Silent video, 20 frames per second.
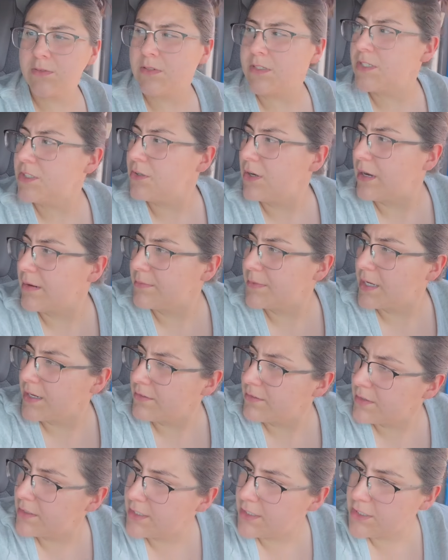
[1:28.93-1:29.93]
want to. I'm
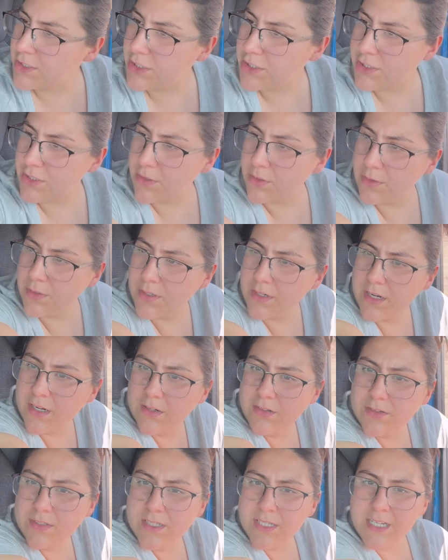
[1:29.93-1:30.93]
not really sure. I
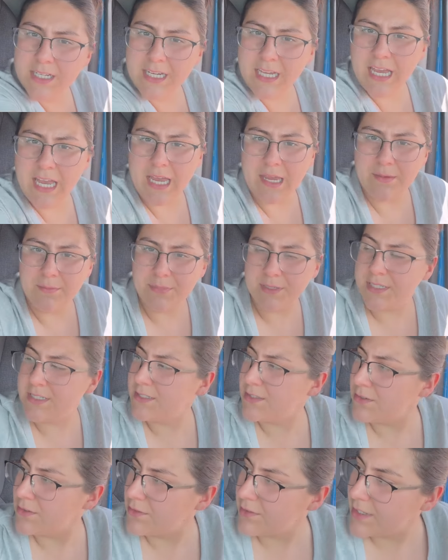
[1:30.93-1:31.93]
don't see any
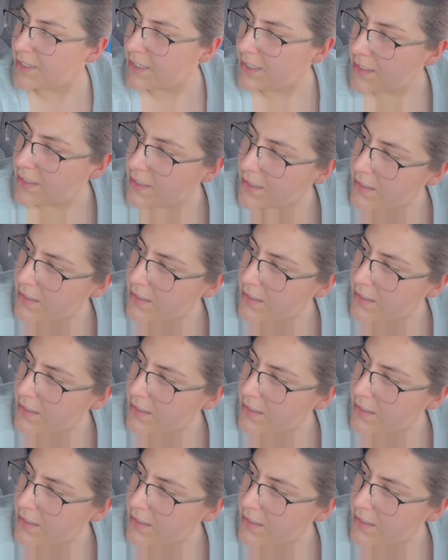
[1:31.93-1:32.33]
empties over here.